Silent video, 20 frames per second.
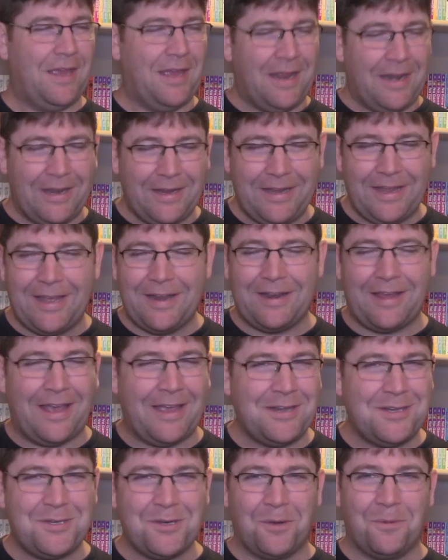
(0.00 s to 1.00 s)
And again,
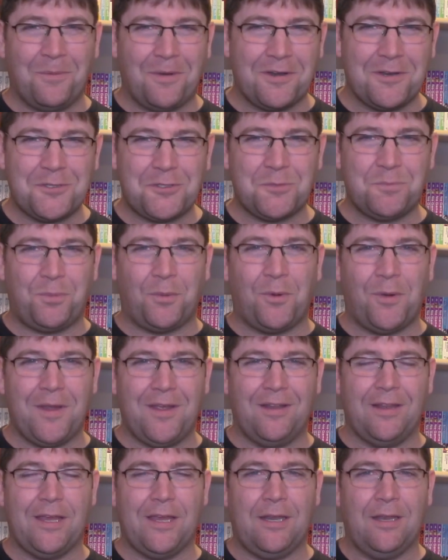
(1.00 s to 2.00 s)
I don't want to
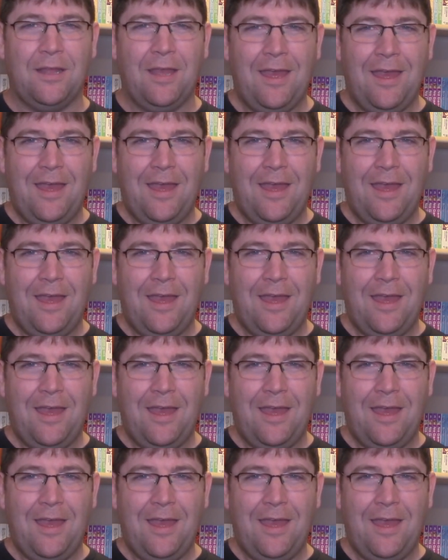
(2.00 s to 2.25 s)
spoil it,